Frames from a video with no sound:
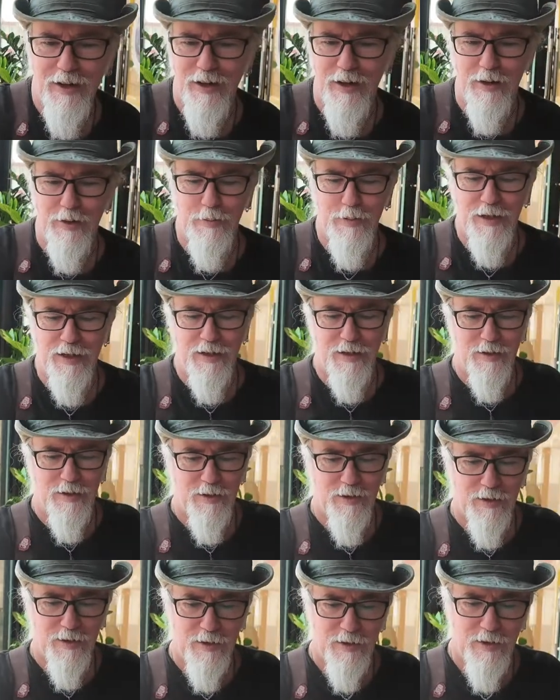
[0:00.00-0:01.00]
I'll be
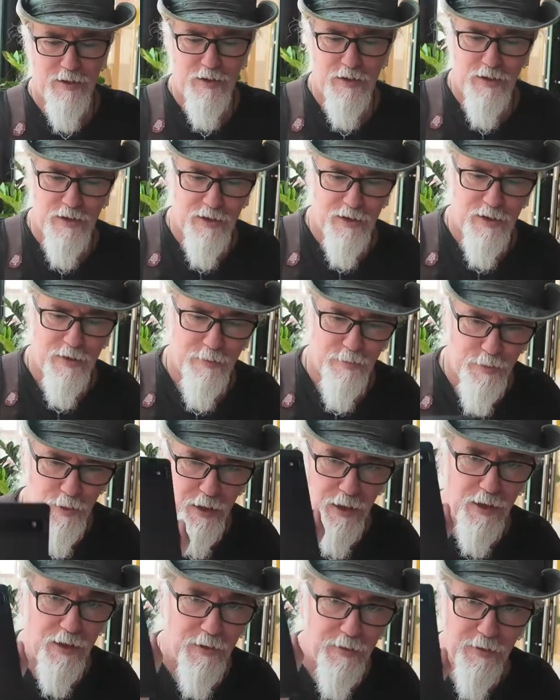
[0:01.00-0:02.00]

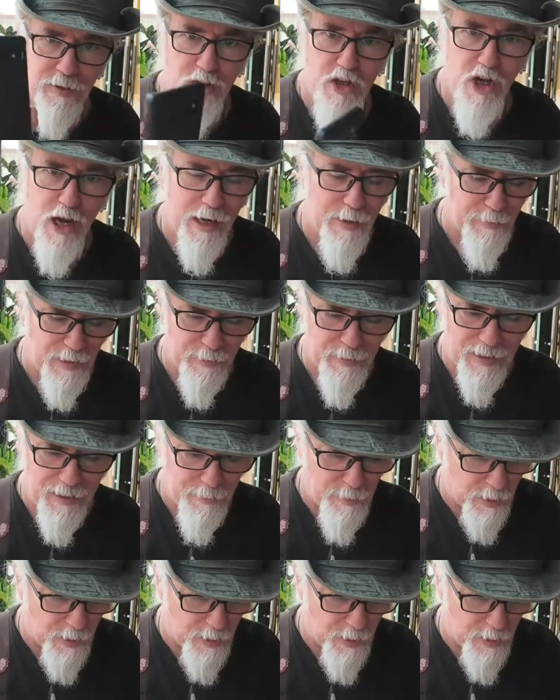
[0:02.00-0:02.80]
putting chat in my back